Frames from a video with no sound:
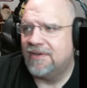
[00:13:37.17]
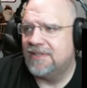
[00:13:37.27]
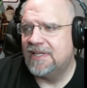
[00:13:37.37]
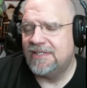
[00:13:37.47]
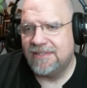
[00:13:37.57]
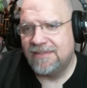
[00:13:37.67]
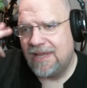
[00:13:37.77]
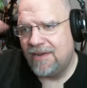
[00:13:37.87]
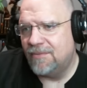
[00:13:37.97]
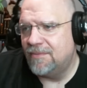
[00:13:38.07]
because I just,
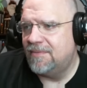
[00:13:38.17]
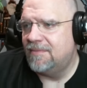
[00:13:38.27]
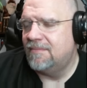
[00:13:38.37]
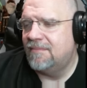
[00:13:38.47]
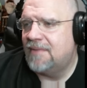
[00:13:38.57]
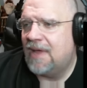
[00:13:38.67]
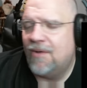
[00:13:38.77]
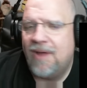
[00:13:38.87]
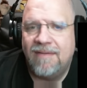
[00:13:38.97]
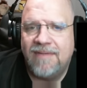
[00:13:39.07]
I don't
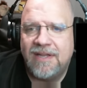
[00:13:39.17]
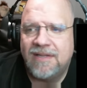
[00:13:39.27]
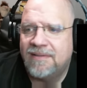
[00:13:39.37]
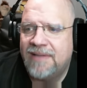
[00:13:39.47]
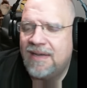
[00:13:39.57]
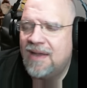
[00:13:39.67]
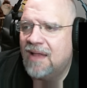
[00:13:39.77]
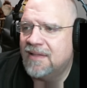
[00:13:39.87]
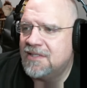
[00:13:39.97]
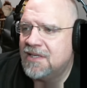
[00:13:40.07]
that
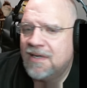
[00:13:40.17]
knowledge.